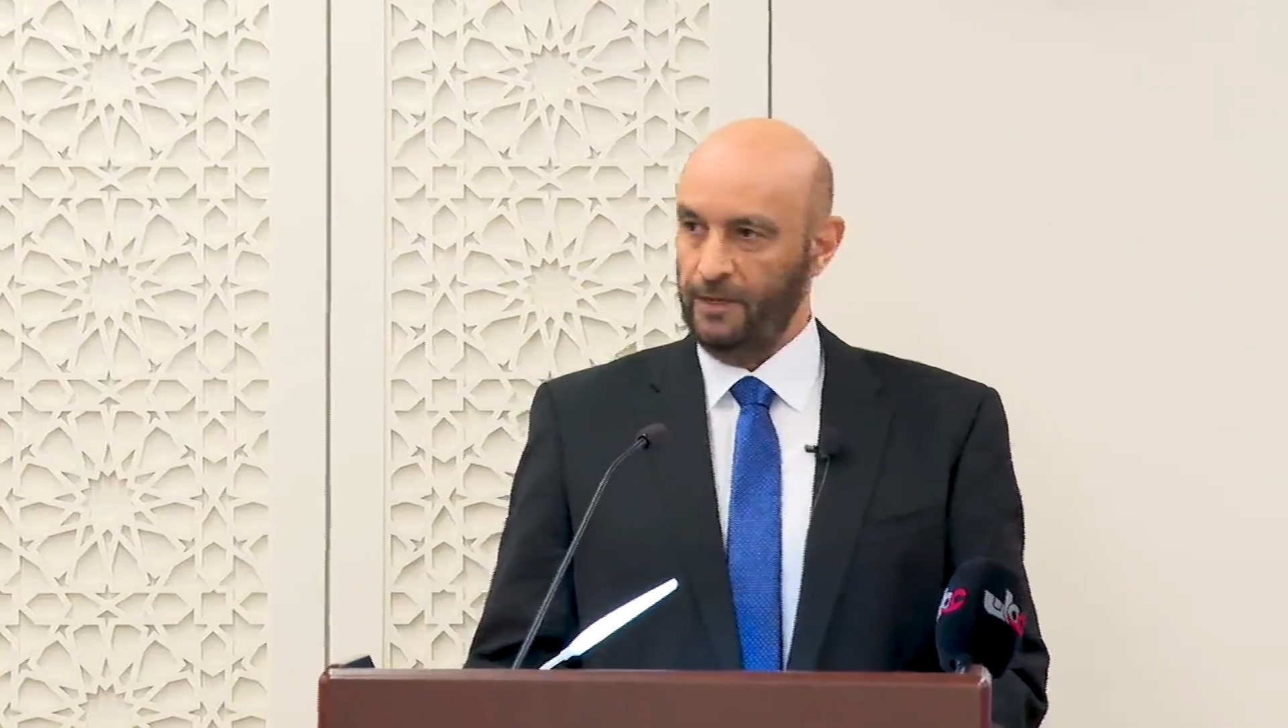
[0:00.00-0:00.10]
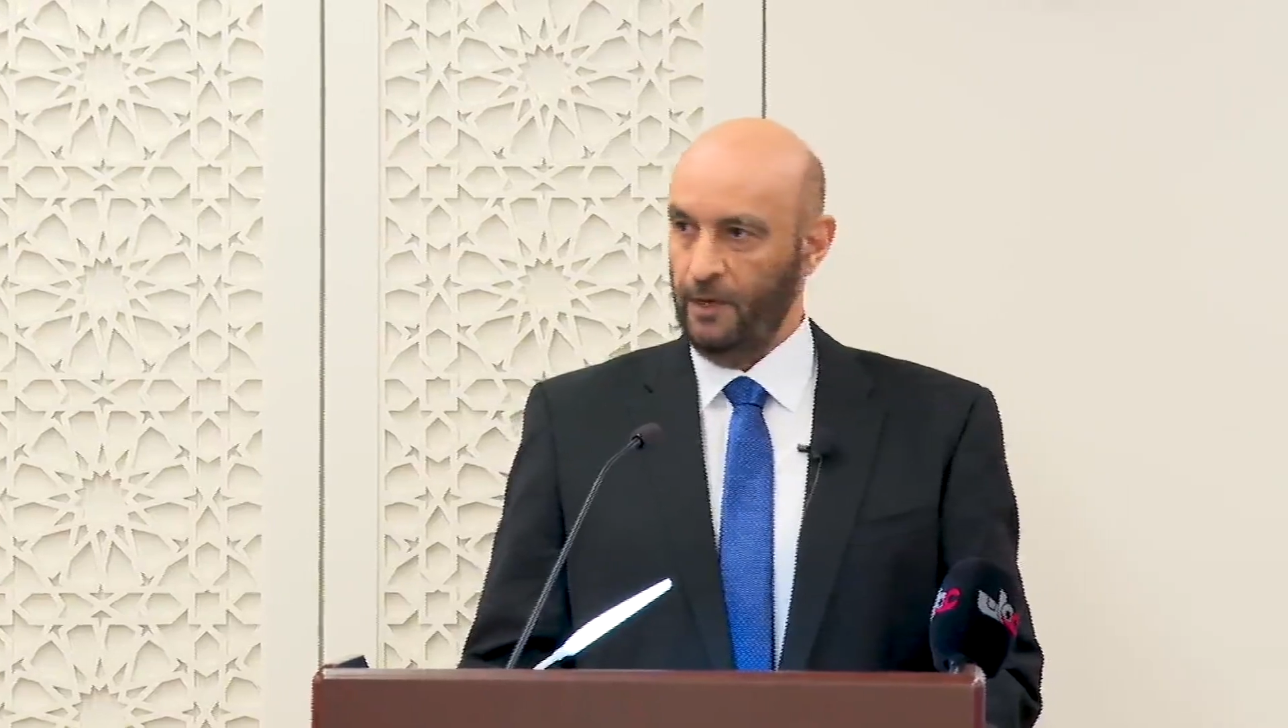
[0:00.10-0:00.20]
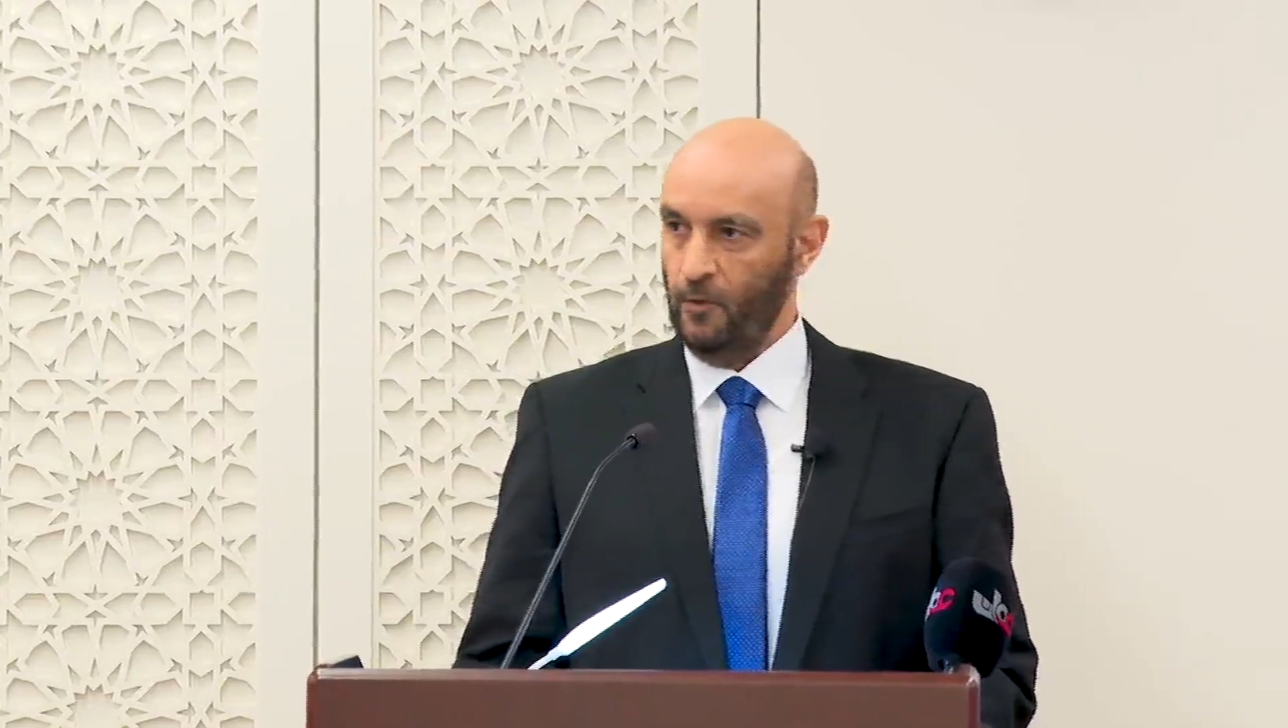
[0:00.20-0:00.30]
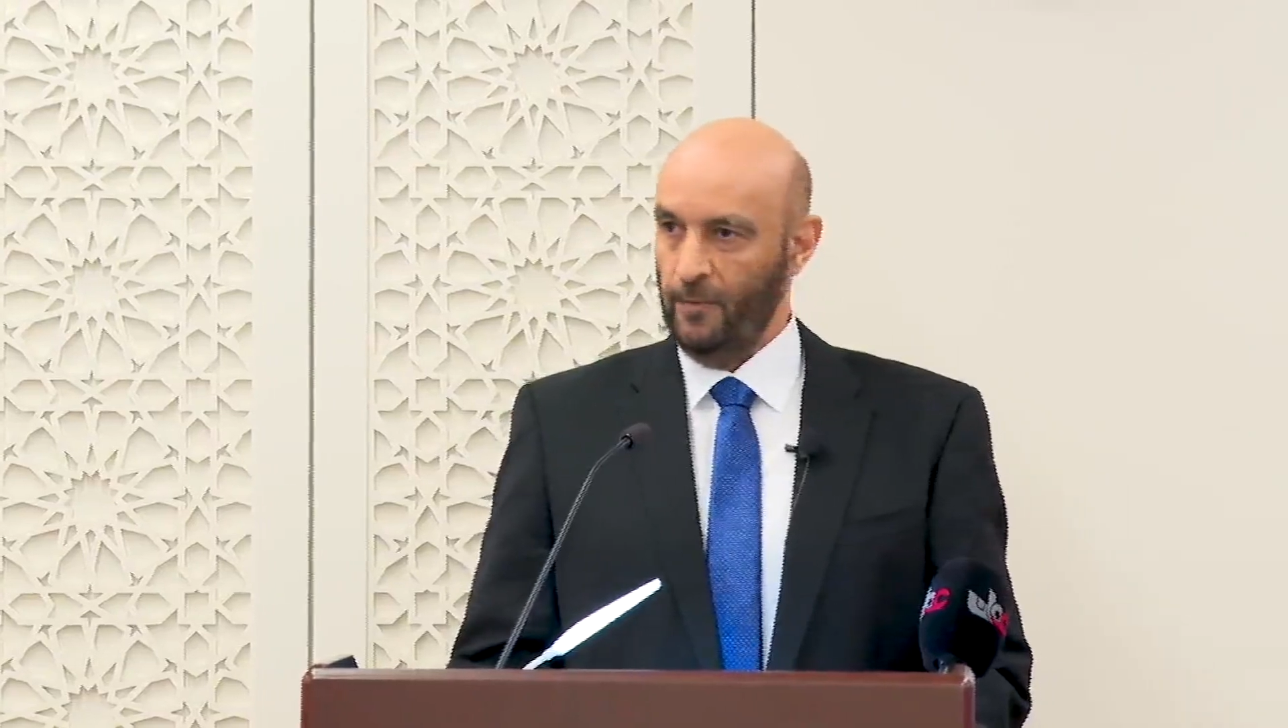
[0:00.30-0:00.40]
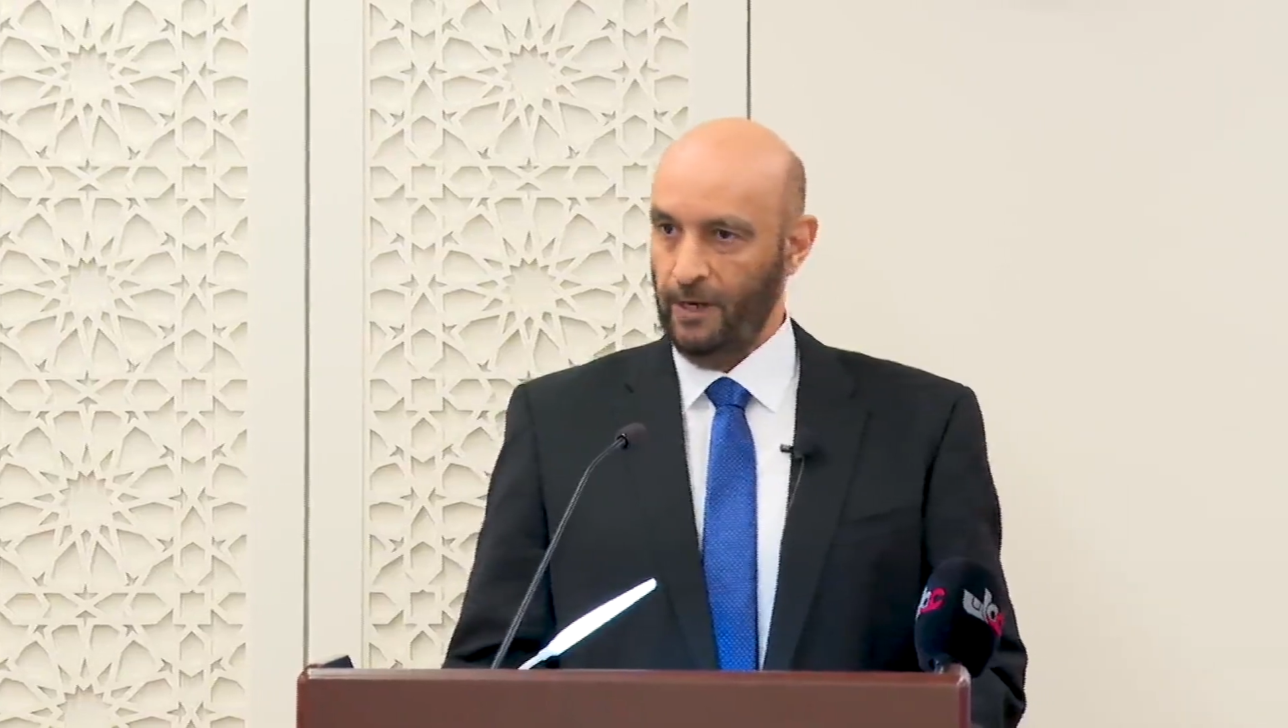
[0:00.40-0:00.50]
the
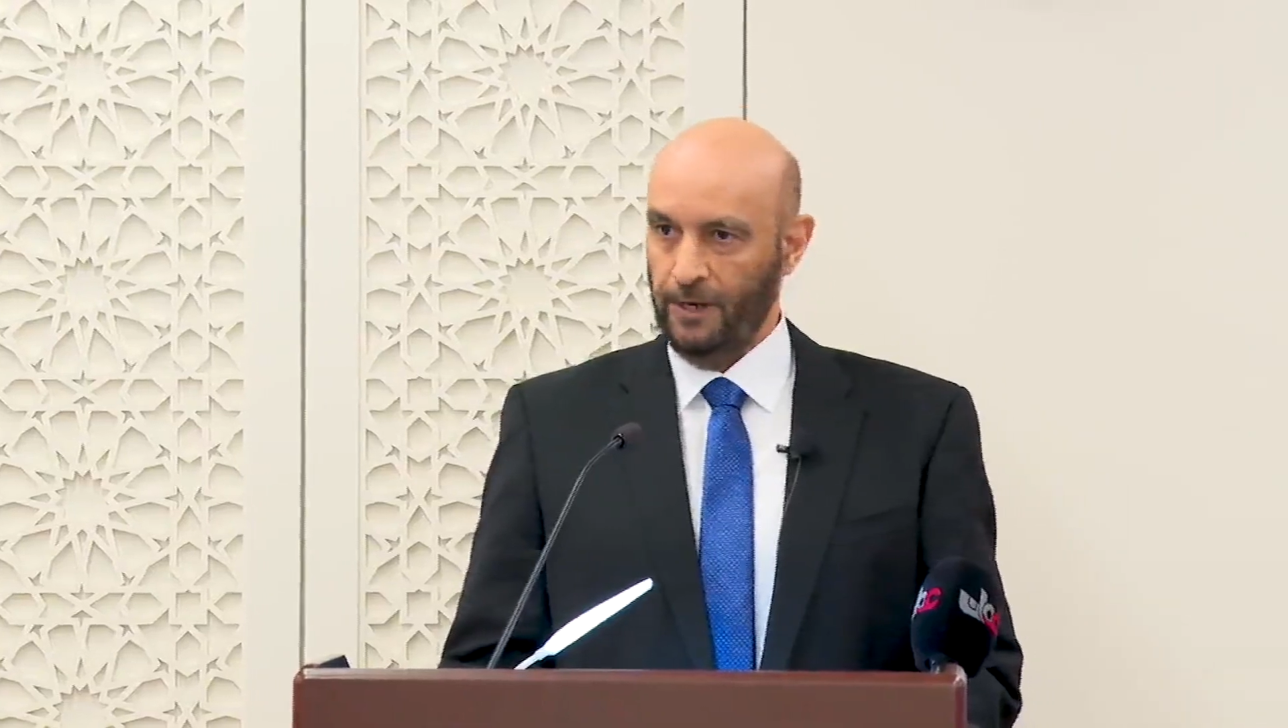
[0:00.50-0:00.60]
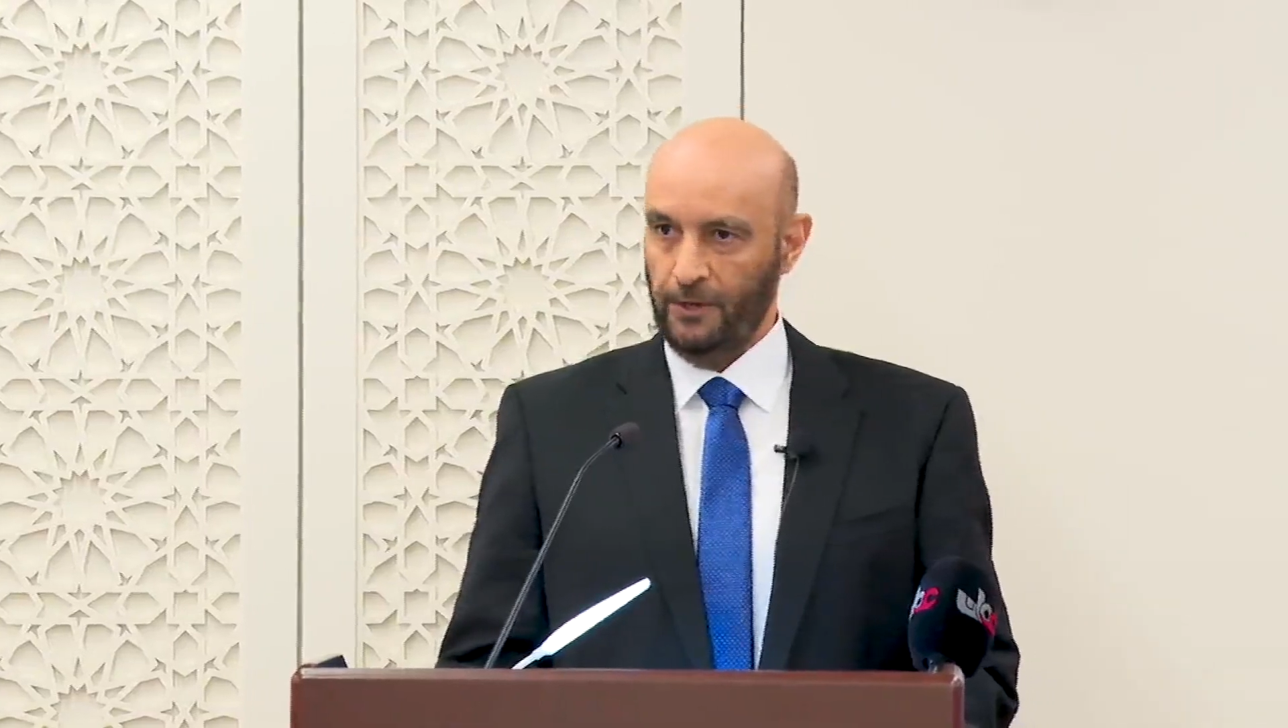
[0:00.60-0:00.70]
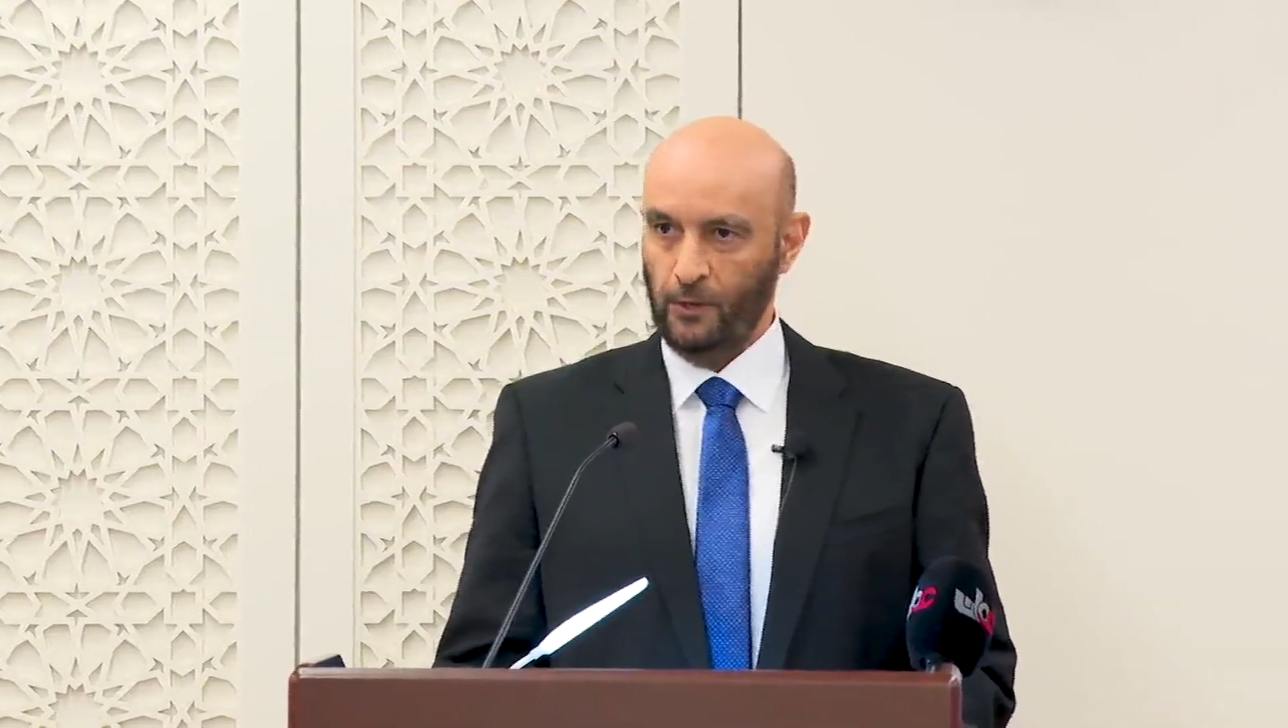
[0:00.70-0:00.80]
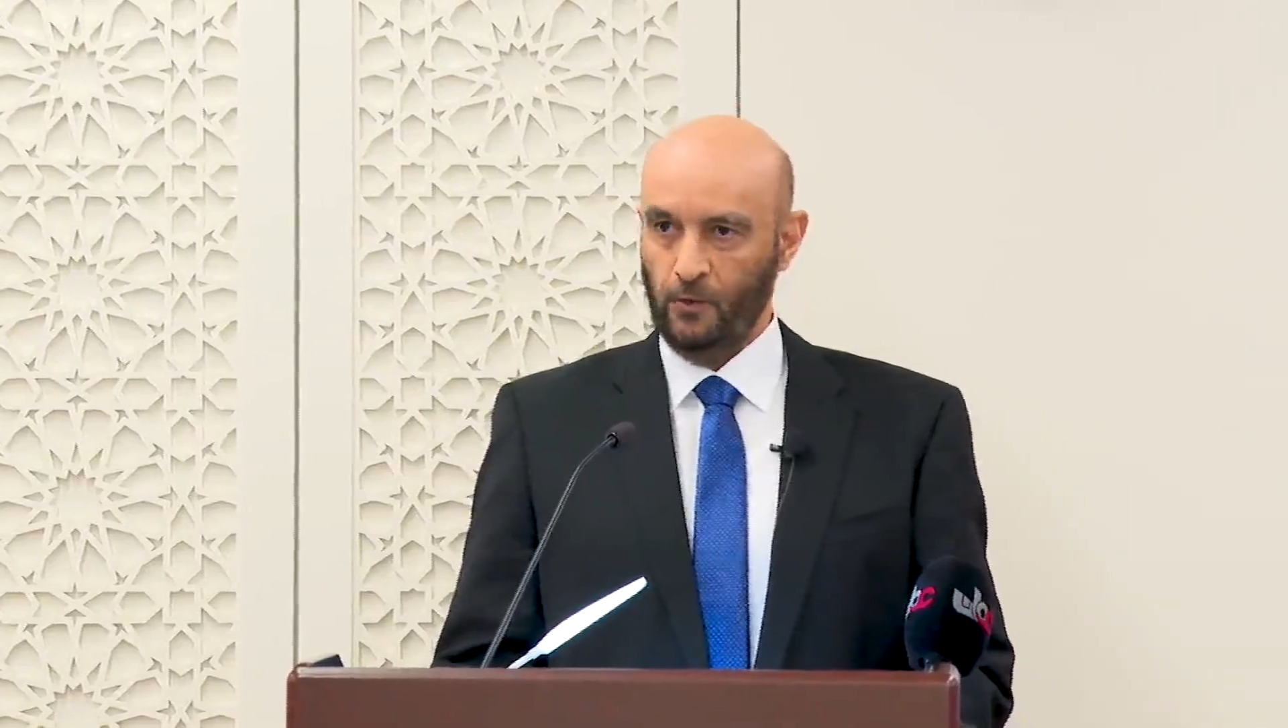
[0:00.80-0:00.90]
Oman